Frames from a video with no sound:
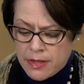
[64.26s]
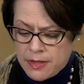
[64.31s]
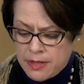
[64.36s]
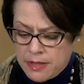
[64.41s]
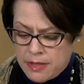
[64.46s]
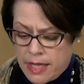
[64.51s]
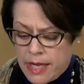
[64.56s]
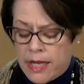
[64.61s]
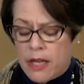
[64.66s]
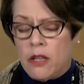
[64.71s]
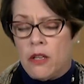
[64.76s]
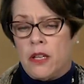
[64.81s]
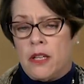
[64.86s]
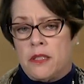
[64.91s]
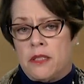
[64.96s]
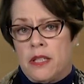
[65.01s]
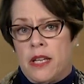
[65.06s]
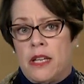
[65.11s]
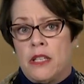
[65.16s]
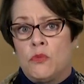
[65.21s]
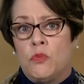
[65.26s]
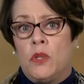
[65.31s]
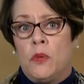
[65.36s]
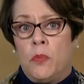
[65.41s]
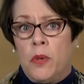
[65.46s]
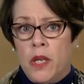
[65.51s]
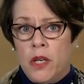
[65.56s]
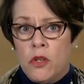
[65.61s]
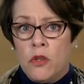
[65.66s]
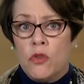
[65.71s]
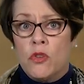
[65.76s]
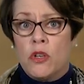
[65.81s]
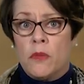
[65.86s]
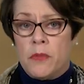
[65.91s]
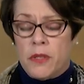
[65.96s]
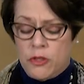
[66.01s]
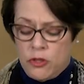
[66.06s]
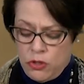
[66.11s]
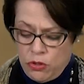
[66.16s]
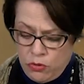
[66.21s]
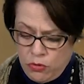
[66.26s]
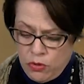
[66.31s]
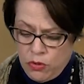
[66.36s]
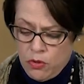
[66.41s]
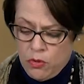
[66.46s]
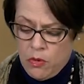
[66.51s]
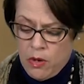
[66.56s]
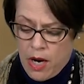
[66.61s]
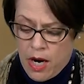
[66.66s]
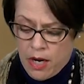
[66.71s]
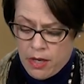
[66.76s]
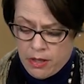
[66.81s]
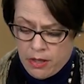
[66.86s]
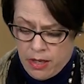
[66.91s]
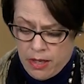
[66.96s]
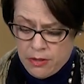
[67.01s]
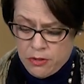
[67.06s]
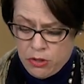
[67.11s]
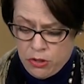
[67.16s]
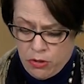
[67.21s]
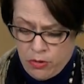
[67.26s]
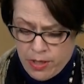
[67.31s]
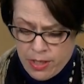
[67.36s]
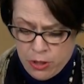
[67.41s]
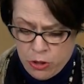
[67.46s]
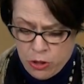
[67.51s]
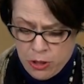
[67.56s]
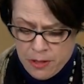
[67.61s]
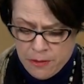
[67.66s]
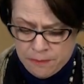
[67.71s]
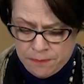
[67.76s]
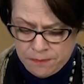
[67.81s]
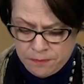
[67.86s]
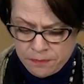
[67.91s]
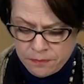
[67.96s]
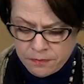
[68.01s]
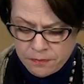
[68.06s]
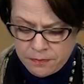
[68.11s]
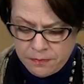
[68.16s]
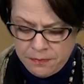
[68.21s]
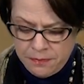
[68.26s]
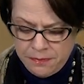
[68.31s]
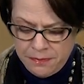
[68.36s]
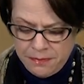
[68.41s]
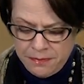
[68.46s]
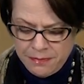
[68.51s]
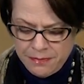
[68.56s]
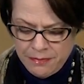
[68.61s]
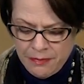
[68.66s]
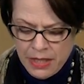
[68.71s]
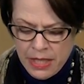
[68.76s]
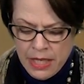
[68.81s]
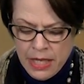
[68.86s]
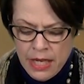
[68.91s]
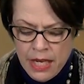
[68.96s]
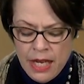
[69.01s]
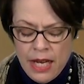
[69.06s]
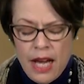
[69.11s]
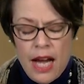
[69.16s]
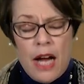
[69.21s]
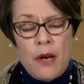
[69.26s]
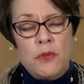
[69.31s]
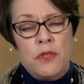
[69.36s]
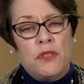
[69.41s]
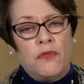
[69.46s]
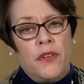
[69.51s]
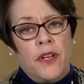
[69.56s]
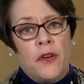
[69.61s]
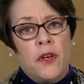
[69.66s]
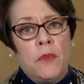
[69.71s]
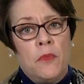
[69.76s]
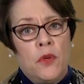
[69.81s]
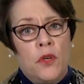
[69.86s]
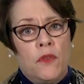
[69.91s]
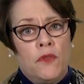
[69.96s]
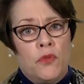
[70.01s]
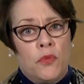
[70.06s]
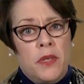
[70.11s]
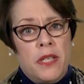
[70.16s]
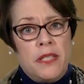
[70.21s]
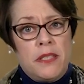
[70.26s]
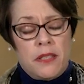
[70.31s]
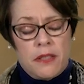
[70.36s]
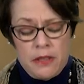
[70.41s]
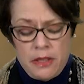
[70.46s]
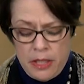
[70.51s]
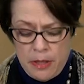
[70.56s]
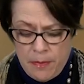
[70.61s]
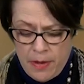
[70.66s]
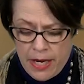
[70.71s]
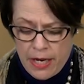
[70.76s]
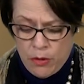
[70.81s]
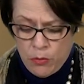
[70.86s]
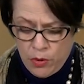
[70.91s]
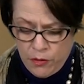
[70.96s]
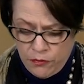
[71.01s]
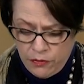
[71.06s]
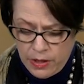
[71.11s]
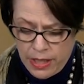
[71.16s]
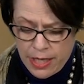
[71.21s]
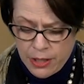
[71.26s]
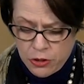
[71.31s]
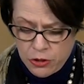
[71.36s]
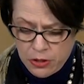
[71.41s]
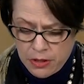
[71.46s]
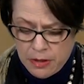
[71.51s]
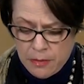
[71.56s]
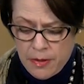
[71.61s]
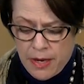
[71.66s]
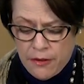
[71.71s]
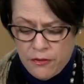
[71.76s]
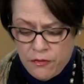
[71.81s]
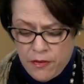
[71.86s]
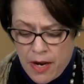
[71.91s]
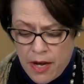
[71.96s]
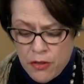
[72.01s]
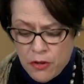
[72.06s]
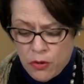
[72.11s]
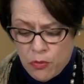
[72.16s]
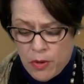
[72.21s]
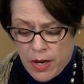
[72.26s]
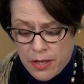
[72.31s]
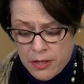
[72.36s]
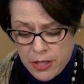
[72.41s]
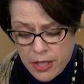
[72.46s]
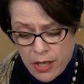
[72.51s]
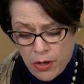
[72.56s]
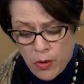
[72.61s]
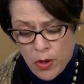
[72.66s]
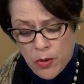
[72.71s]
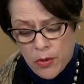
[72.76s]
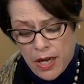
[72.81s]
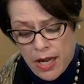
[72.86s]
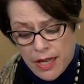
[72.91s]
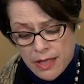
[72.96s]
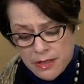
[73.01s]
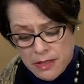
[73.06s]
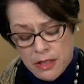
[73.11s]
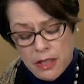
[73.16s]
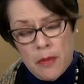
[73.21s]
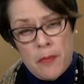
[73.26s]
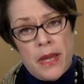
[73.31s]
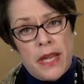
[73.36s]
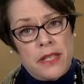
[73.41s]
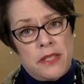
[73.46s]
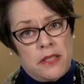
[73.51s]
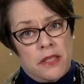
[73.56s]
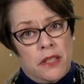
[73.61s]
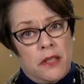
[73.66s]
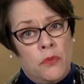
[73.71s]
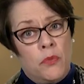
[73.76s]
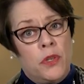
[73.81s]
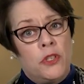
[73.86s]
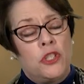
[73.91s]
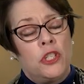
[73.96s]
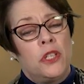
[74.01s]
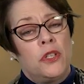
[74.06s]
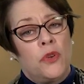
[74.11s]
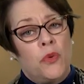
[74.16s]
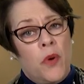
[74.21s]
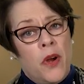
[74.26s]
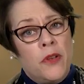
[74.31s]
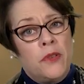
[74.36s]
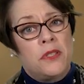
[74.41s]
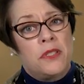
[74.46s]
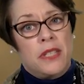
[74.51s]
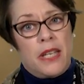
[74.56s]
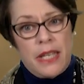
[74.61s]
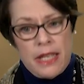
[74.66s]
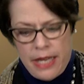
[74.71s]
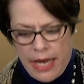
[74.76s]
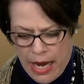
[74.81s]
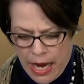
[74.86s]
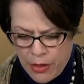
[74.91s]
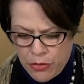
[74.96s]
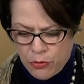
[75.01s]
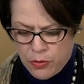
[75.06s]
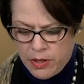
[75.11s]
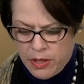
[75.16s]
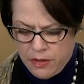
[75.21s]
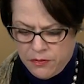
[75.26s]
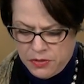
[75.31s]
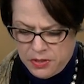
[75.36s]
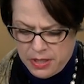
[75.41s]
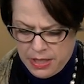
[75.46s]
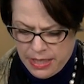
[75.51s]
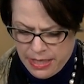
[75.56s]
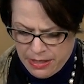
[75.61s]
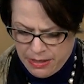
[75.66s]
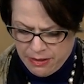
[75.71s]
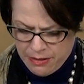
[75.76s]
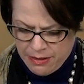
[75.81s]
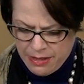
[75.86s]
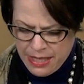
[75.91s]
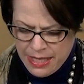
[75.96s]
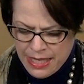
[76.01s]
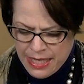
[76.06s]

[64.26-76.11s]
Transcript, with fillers: assail us as we pilgrimage through our consecration. I was very moved recently by a reflection by Father Raniero Cantalamessa in which he quotes St. Catherine of Siena,